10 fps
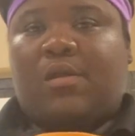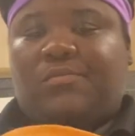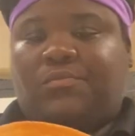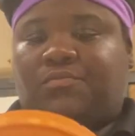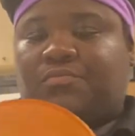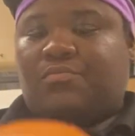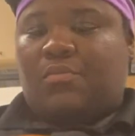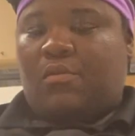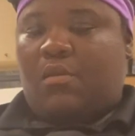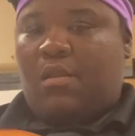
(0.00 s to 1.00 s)
Praise the
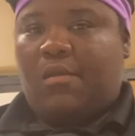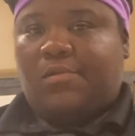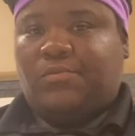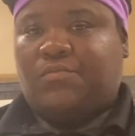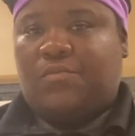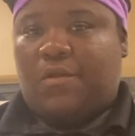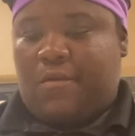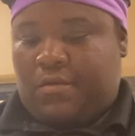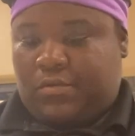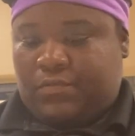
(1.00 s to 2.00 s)
Lord.
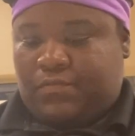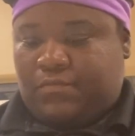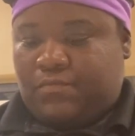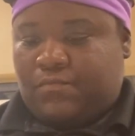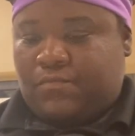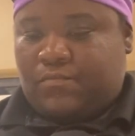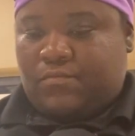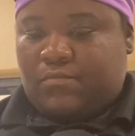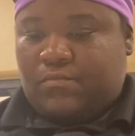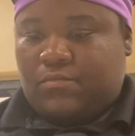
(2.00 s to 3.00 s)
Welcome to my YouTube
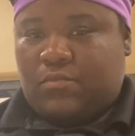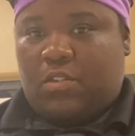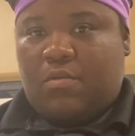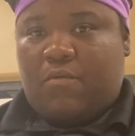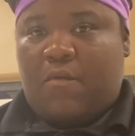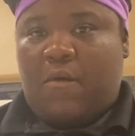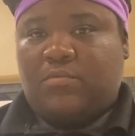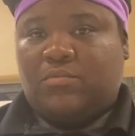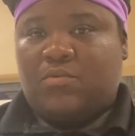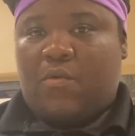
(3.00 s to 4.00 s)
channel.
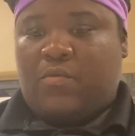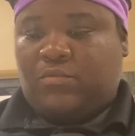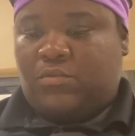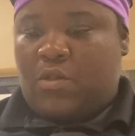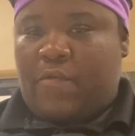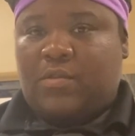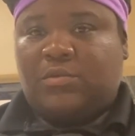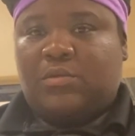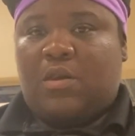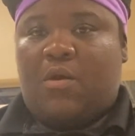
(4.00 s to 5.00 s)
Today I'm going to be
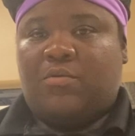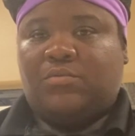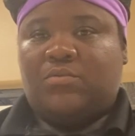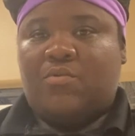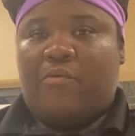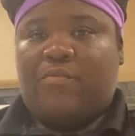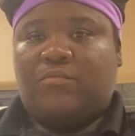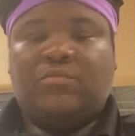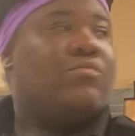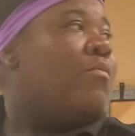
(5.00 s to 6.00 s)
going over some
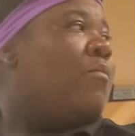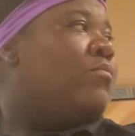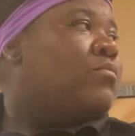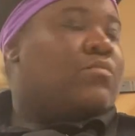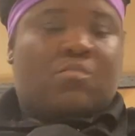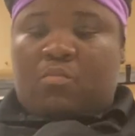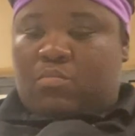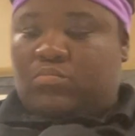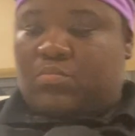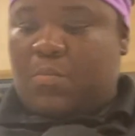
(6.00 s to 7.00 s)
tips on how
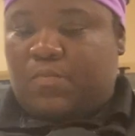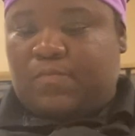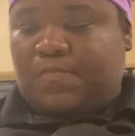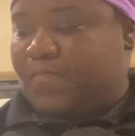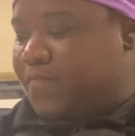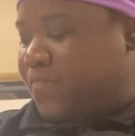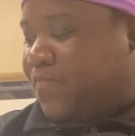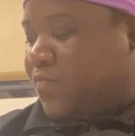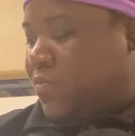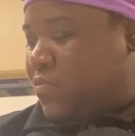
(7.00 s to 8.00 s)
to ice
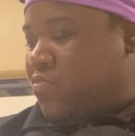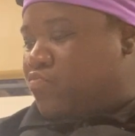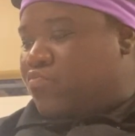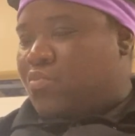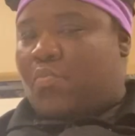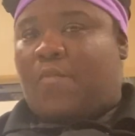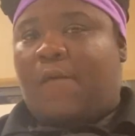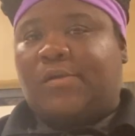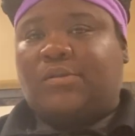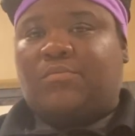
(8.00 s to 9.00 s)
a
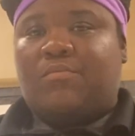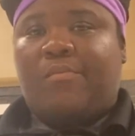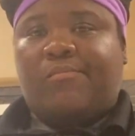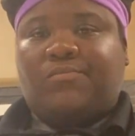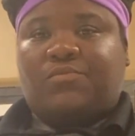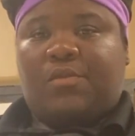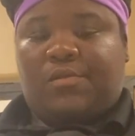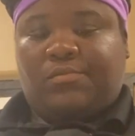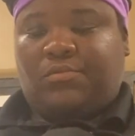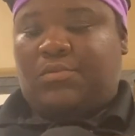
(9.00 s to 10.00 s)
simple
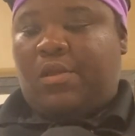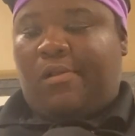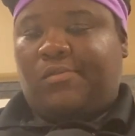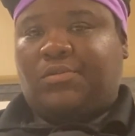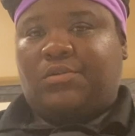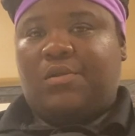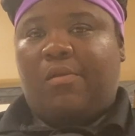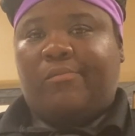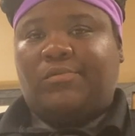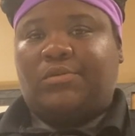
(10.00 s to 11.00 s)
single layer birthday
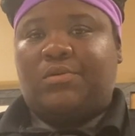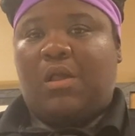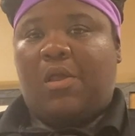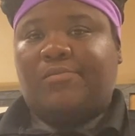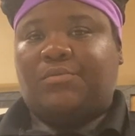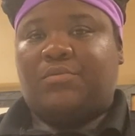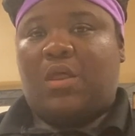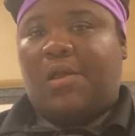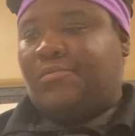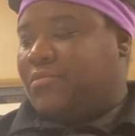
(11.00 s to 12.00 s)
cake.
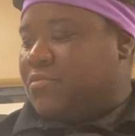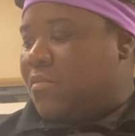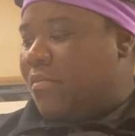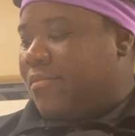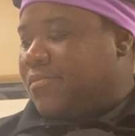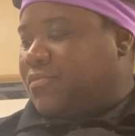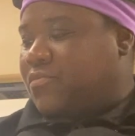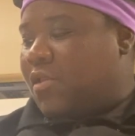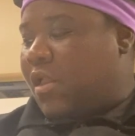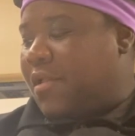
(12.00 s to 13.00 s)
These are the different
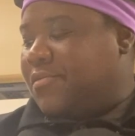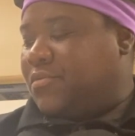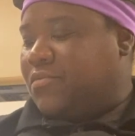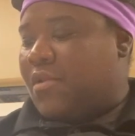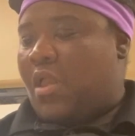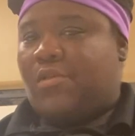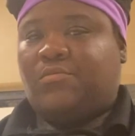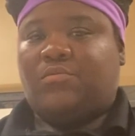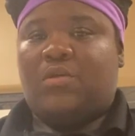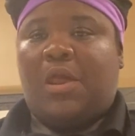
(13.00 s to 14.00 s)
tools that I
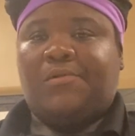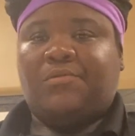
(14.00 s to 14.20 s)
have.